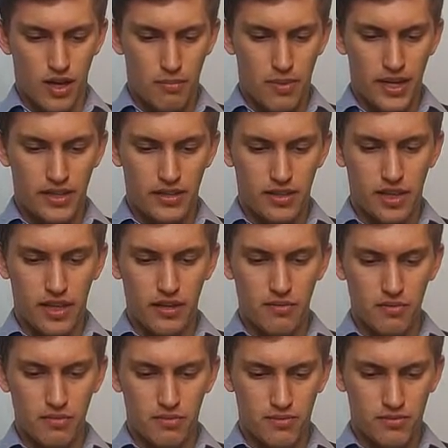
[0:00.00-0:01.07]
base
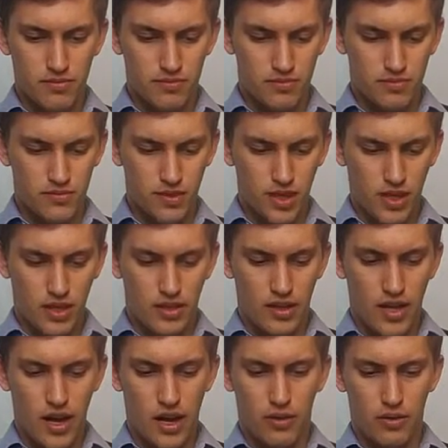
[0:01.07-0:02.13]
theme
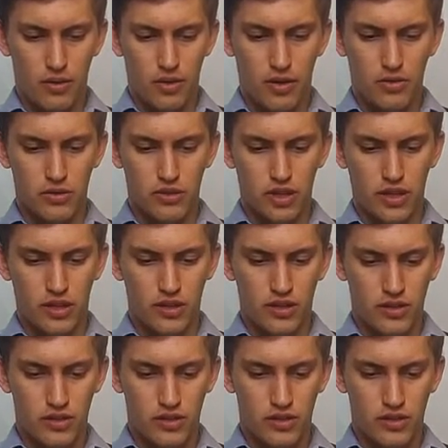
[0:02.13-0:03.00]
now using